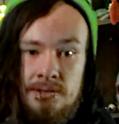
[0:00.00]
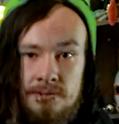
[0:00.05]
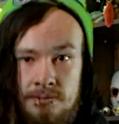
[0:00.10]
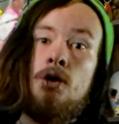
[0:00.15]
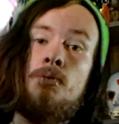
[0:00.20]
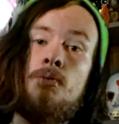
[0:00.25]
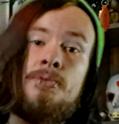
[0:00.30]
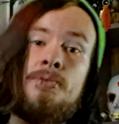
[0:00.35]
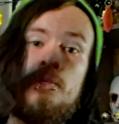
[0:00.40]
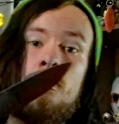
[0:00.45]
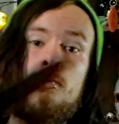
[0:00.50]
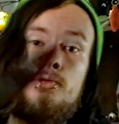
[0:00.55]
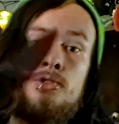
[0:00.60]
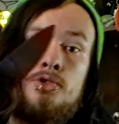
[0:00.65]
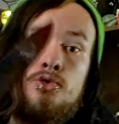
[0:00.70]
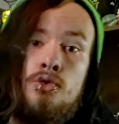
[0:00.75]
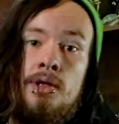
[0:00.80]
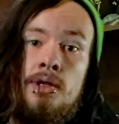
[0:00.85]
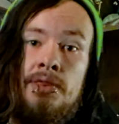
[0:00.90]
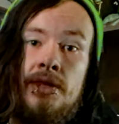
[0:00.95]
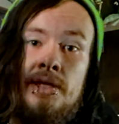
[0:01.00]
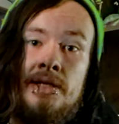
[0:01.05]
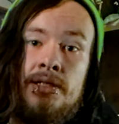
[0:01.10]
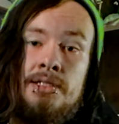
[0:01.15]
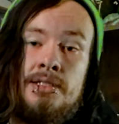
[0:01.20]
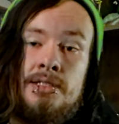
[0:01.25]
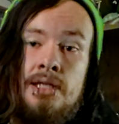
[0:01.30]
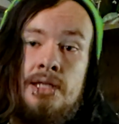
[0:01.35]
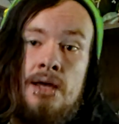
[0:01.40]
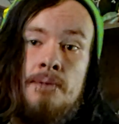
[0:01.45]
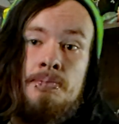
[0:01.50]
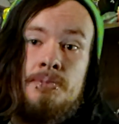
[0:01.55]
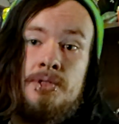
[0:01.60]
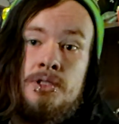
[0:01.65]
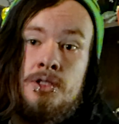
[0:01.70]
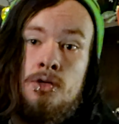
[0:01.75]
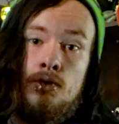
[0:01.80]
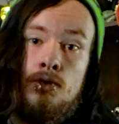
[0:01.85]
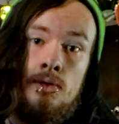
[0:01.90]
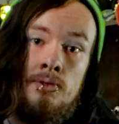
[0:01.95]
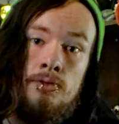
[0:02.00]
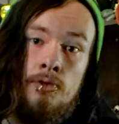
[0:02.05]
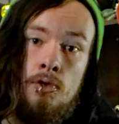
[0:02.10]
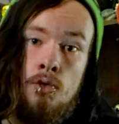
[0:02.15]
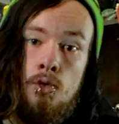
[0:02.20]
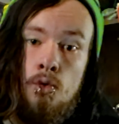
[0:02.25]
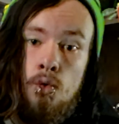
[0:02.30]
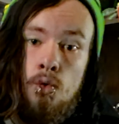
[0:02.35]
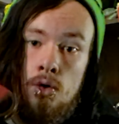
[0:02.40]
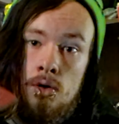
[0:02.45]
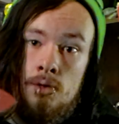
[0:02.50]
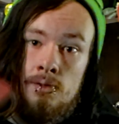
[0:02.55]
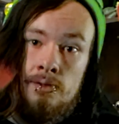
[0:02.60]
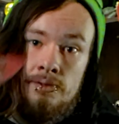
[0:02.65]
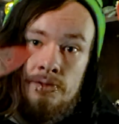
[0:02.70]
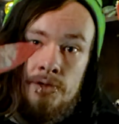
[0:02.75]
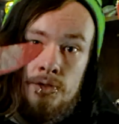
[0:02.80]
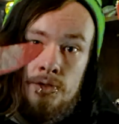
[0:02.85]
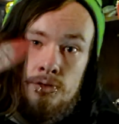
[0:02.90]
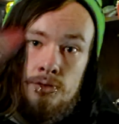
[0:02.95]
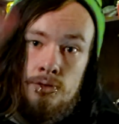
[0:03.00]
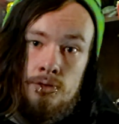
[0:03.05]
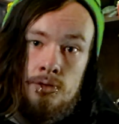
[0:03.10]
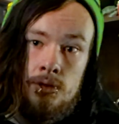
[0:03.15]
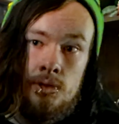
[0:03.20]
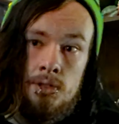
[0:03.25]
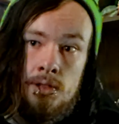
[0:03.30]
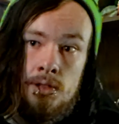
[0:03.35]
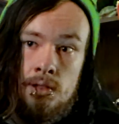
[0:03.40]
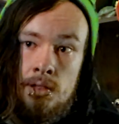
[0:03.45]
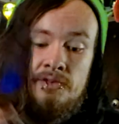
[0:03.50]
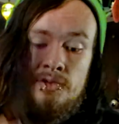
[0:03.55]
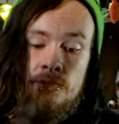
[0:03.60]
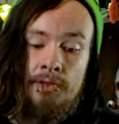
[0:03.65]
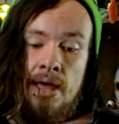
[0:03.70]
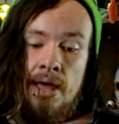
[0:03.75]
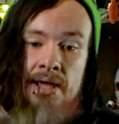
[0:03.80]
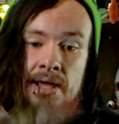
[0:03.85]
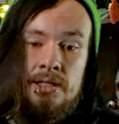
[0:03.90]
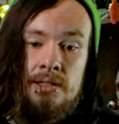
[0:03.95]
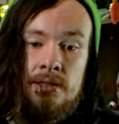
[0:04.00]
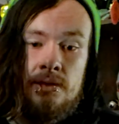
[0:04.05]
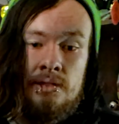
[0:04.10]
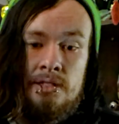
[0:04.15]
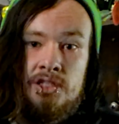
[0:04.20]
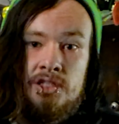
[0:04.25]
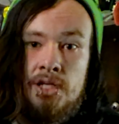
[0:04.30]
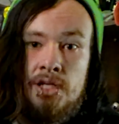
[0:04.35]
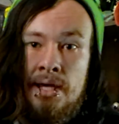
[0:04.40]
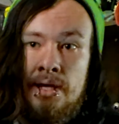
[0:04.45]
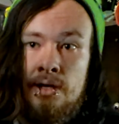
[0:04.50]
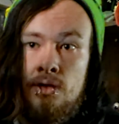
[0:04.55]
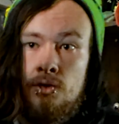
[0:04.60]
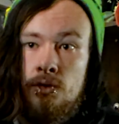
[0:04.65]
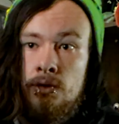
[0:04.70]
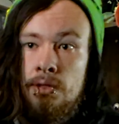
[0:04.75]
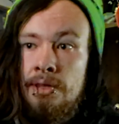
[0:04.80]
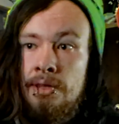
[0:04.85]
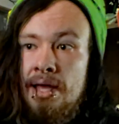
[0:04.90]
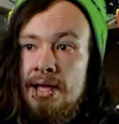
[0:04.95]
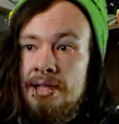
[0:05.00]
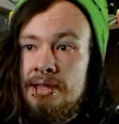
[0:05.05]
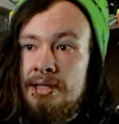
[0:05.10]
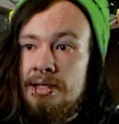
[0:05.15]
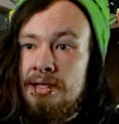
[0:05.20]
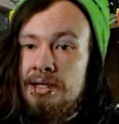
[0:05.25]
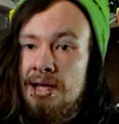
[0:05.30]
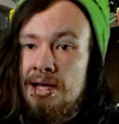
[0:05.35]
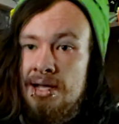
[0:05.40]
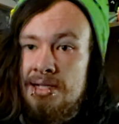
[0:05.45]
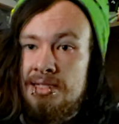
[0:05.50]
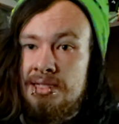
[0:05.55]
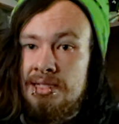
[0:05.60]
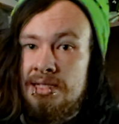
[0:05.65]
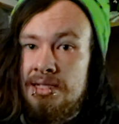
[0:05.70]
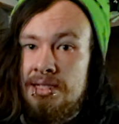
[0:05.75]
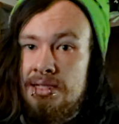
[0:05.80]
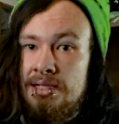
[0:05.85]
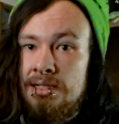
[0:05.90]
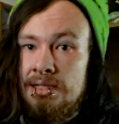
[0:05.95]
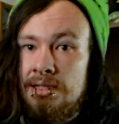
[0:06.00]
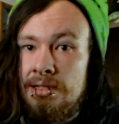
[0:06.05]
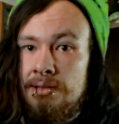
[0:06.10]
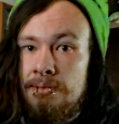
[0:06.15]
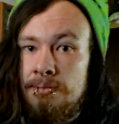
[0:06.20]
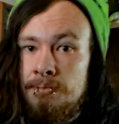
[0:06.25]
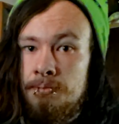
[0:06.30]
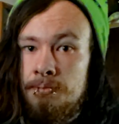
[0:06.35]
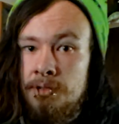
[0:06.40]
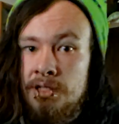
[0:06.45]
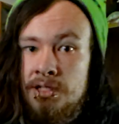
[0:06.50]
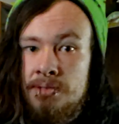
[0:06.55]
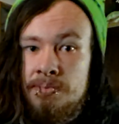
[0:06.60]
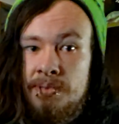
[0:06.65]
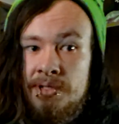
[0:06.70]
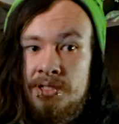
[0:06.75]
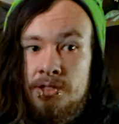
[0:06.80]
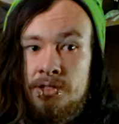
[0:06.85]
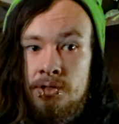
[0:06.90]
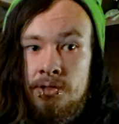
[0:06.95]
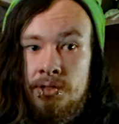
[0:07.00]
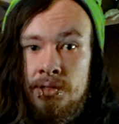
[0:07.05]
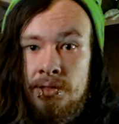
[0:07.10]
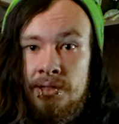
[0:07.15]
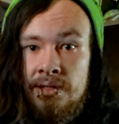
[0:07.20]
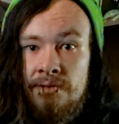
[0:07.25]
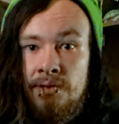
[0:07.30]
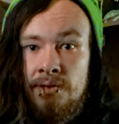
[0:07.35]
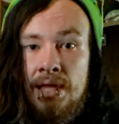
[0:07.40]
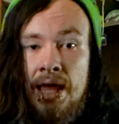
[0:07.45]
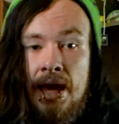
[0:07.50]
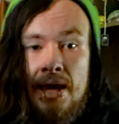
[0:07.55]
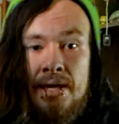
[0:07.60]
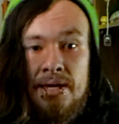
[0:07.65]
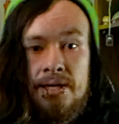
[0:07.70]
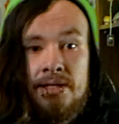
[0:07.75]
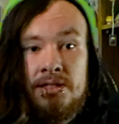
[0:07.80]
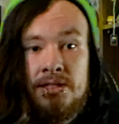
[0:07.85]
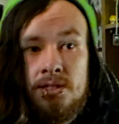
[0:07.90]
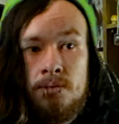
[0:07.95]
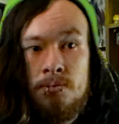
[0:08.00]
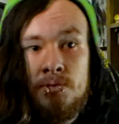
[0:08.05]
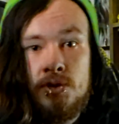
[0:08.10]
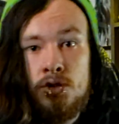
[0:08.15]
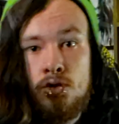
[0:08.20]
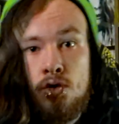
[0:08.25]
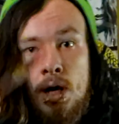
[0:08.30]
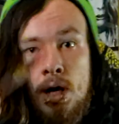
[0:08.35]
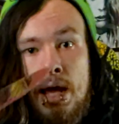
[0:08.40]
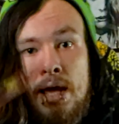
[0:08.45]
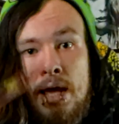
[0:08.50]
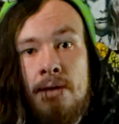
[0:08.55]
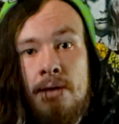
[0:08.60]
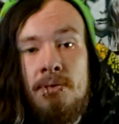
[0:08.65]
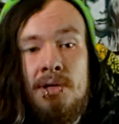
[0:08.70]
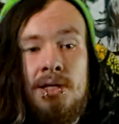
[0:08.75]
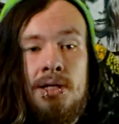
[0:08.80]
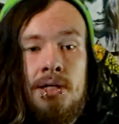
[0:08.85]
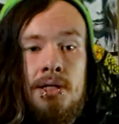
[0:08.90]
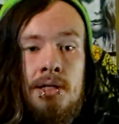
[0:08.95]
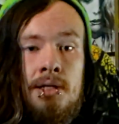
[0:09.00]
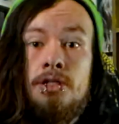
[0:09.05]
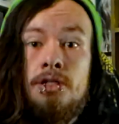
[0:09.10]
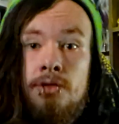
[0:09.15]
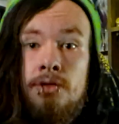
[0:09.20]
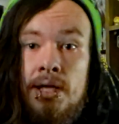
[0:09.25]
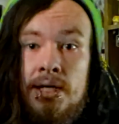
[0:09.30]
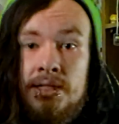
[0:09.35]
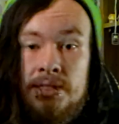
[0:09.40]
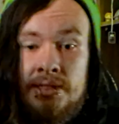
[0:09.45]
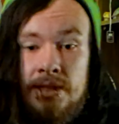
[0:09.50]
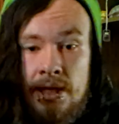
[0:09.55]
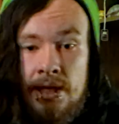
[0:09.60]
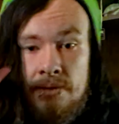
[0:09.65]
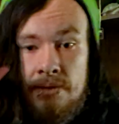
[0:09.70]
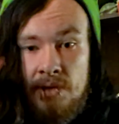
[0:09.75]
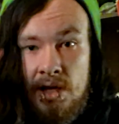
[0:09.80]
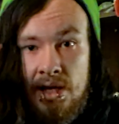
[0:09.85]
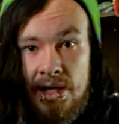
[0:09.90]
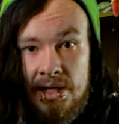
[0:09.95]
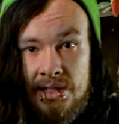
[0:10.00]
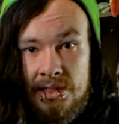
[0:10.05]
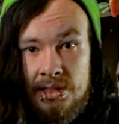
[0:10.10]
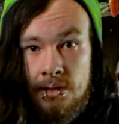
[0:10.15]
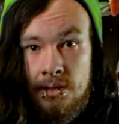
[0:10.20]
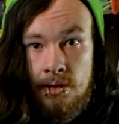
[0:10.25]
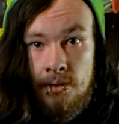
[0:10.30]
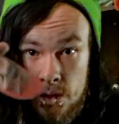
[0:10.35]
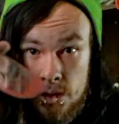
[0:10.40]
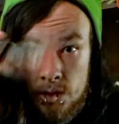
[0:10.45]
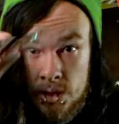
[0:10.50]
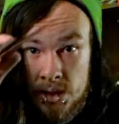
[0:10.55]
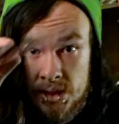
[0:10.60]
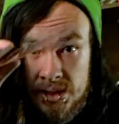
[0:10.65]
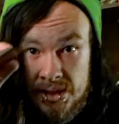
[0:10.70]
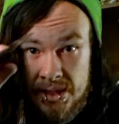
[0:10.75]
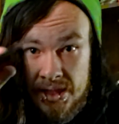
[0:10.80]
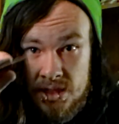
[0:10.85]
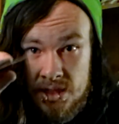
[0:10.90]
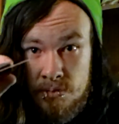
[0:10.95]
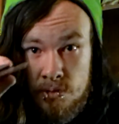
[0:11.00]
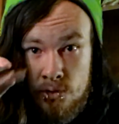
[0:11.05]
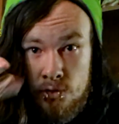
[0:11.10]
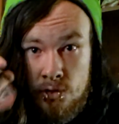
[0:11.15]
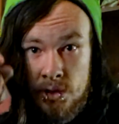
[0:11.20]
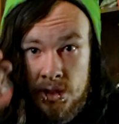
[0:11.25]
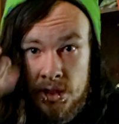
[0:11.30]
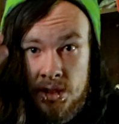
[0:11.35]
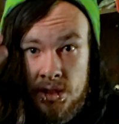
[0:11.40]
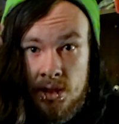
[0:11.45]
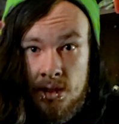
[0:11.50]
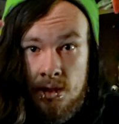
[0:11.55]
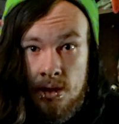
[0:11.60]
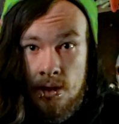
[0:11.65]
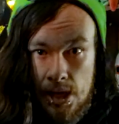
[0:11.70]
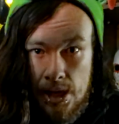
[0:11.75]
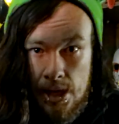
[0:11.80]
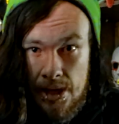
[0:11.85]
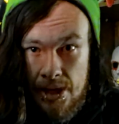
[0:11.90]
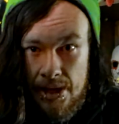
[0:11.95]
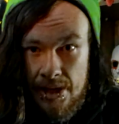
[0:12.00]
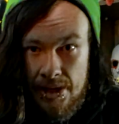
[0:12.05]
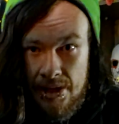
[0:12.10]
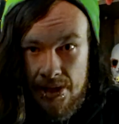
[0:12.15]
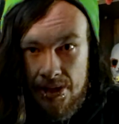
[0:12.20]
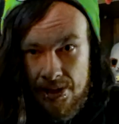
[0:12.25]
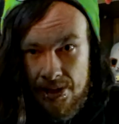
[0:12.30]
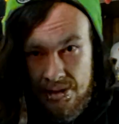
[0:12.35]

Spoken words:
And I hope you enjoyed this episode of Horror Review. And if you like the channel and like the content, please be sure to leave a like and subscribe. Until next time, guys, be good and stay spooky. Bye.